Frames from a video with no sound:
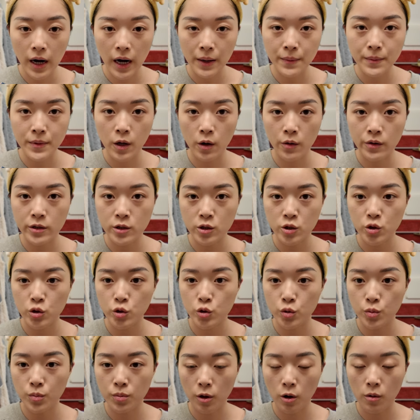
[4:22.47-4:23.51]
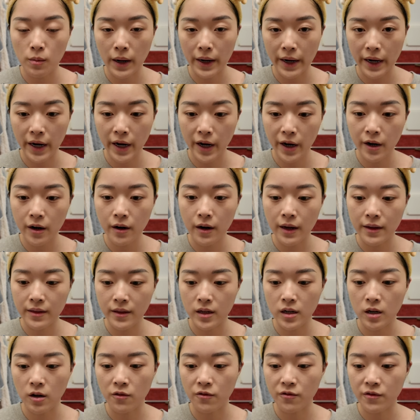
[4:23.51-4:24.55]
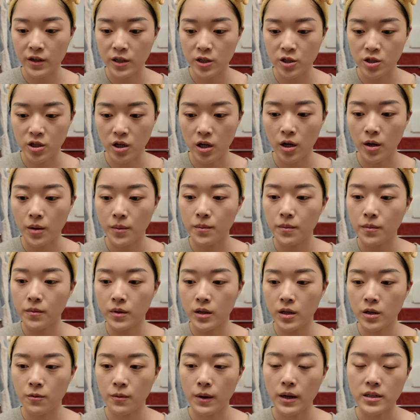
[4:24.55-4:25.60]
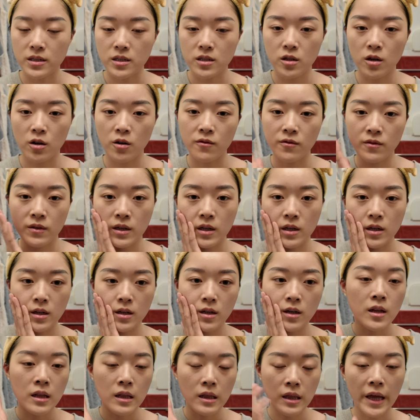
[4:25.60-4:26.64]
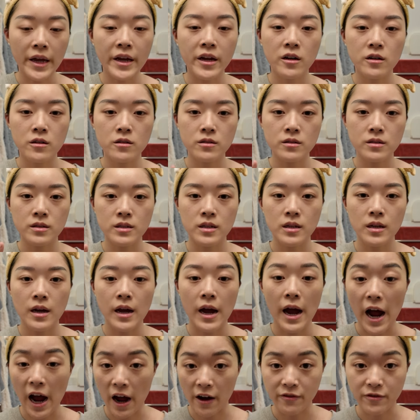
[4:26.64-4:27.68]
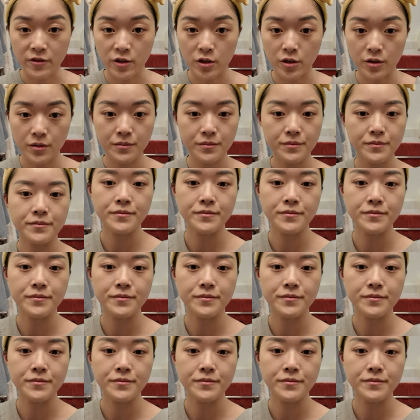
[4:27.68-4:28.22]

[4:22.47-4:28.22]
I'm going to blow my hair, and then I'll finish up the rest of the layers after.